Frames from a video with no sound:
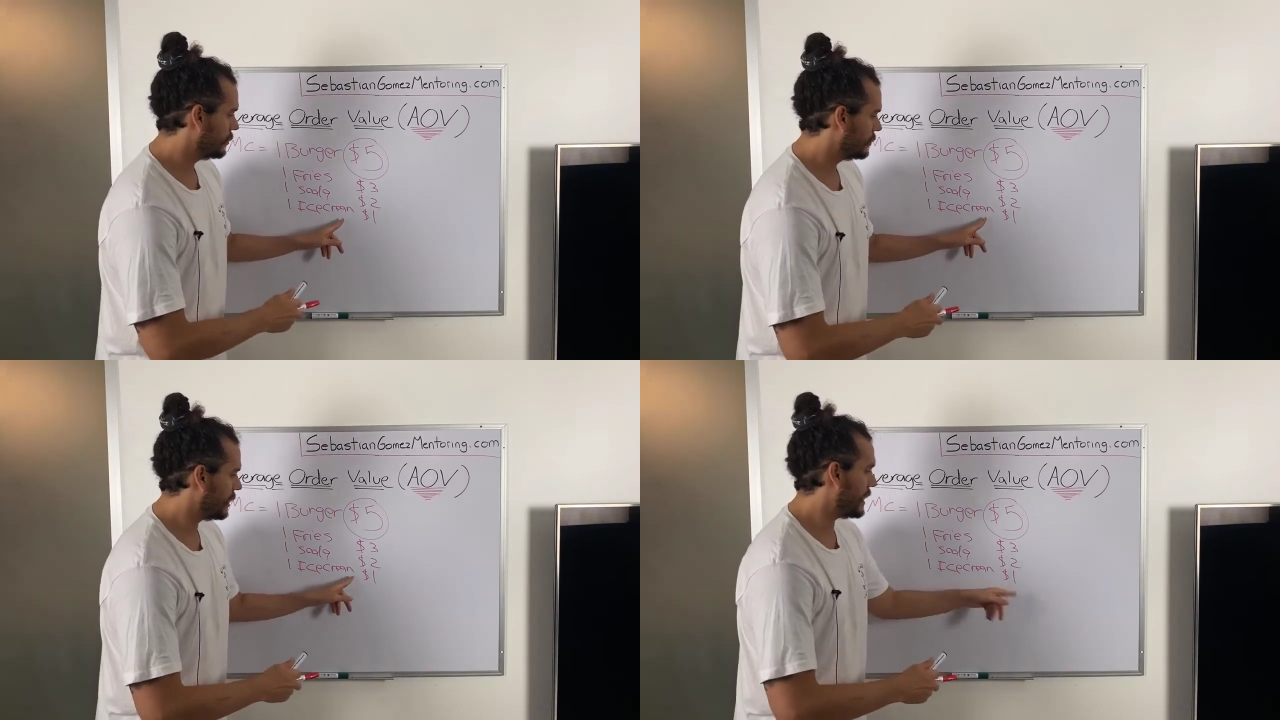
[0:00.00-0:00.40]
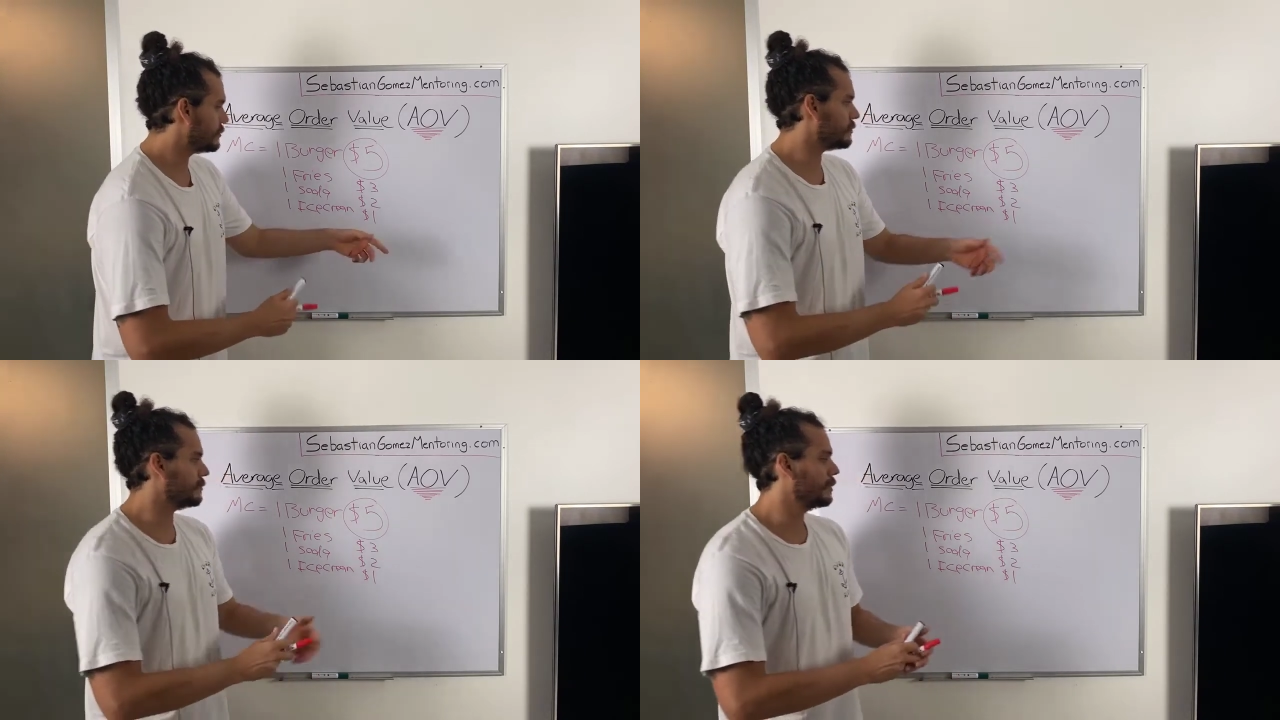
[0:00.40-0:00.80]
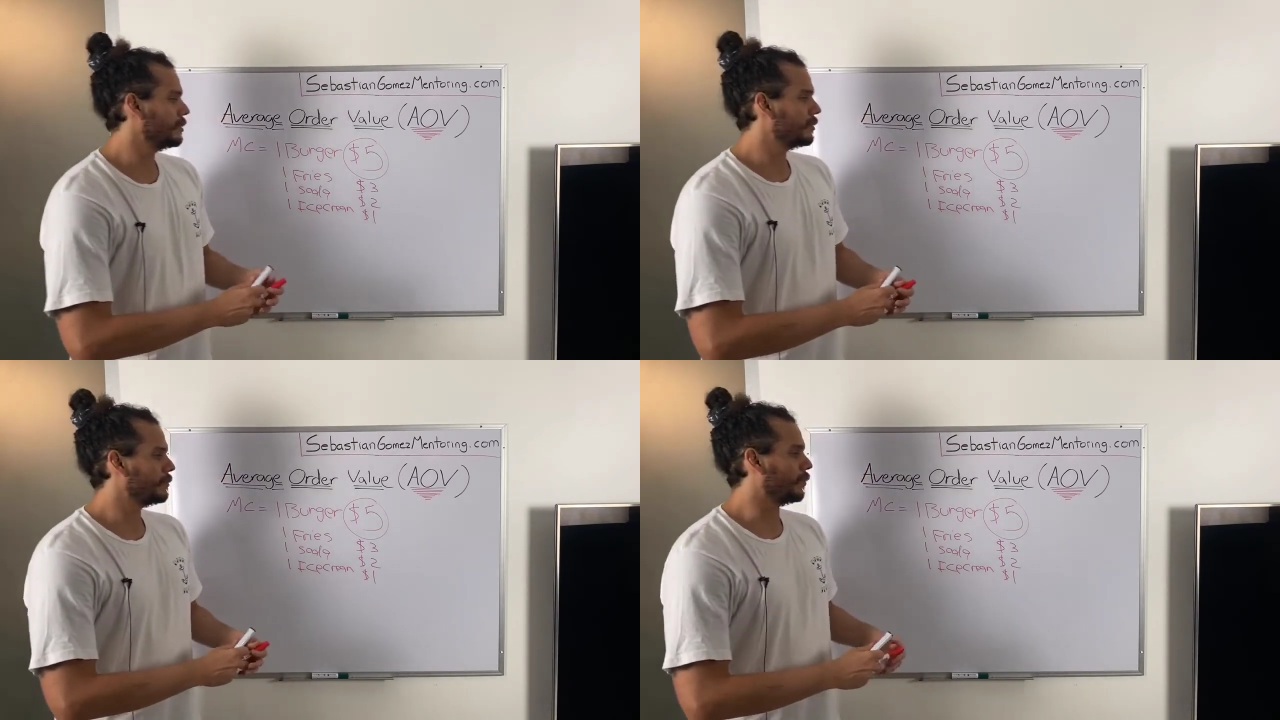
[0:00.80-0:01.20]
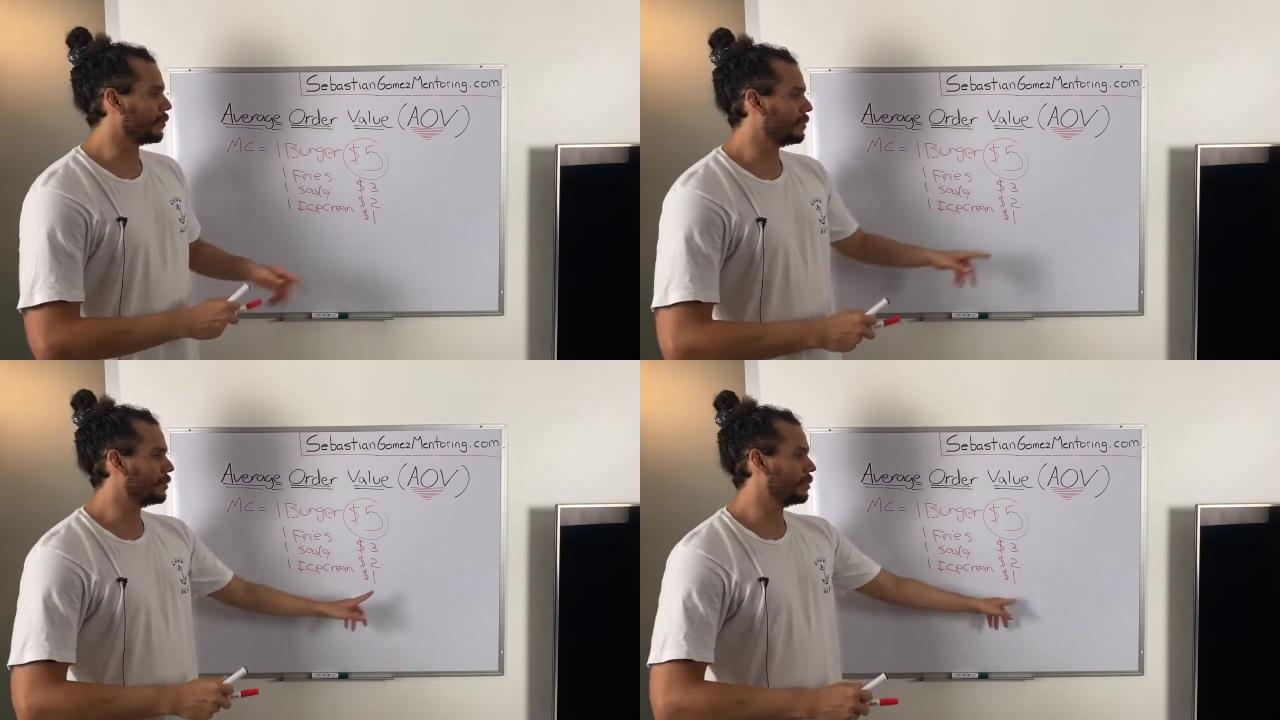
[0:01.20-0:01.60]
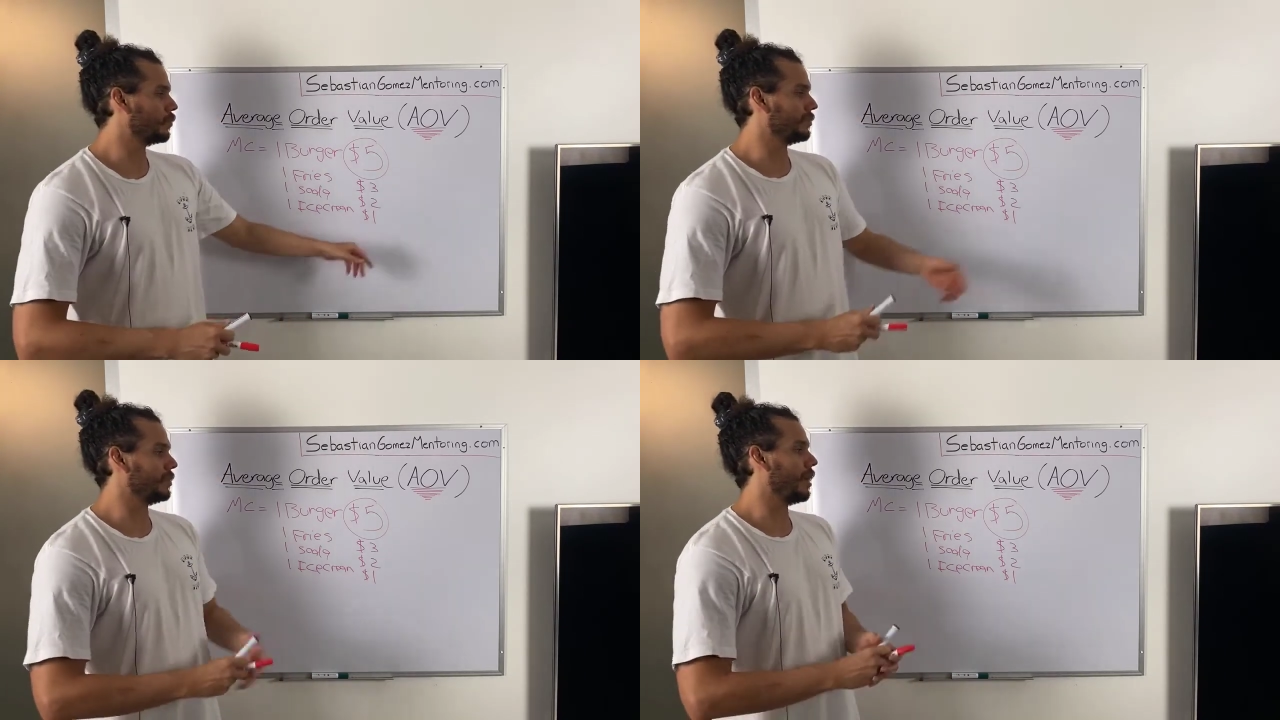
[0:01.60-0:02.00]

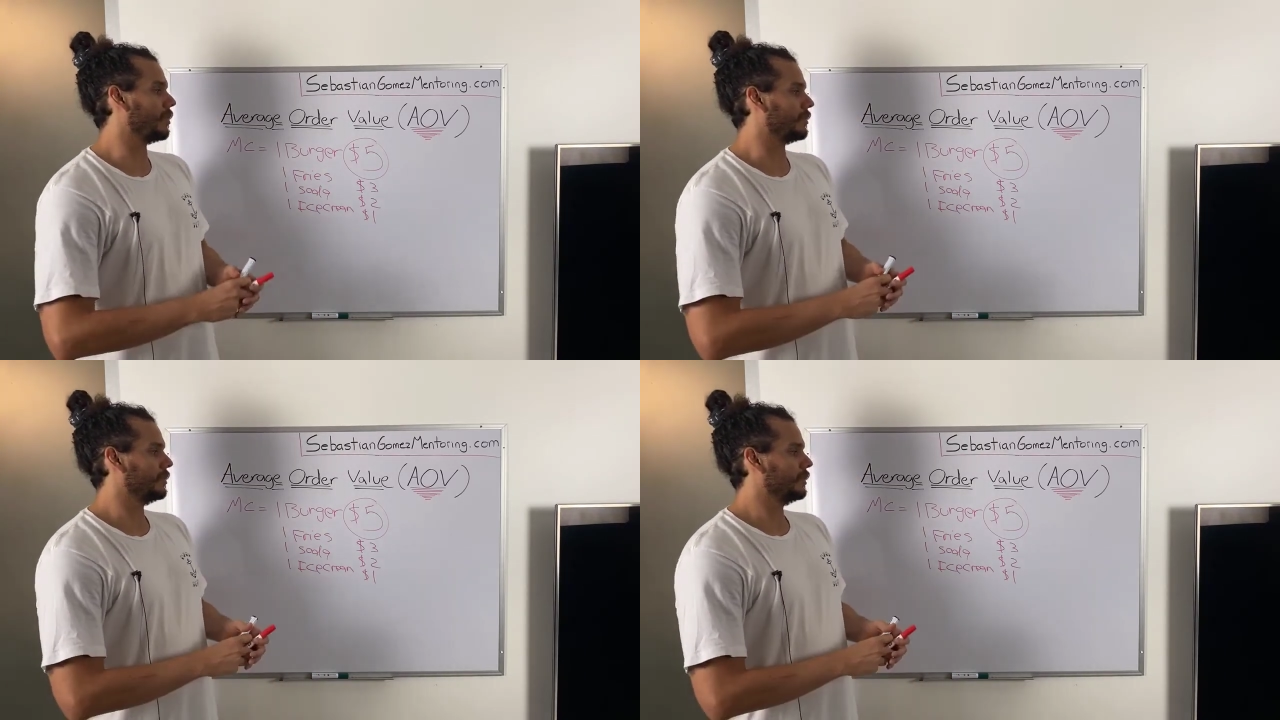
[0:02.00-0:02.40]
$1.